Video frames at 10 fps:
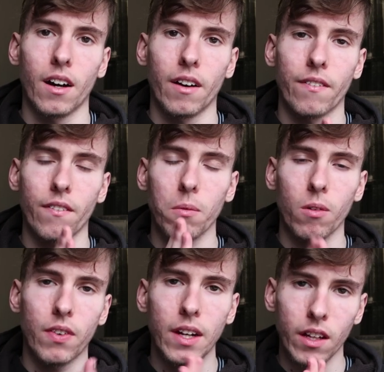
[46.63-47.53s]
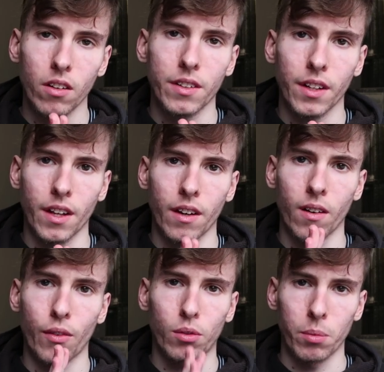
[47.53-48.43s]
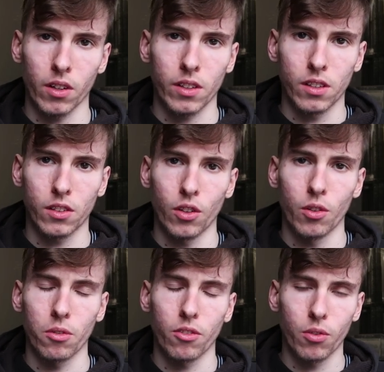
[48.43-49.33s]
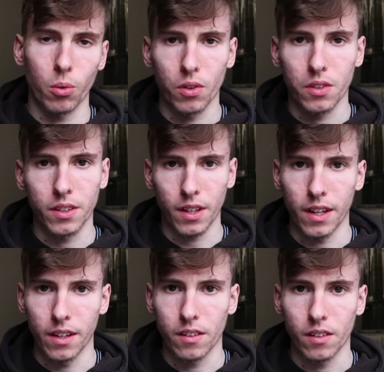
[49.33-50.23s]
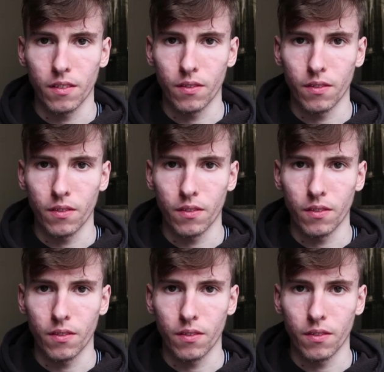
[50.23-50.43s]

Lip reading: I thought of a little idea of something I could do for today's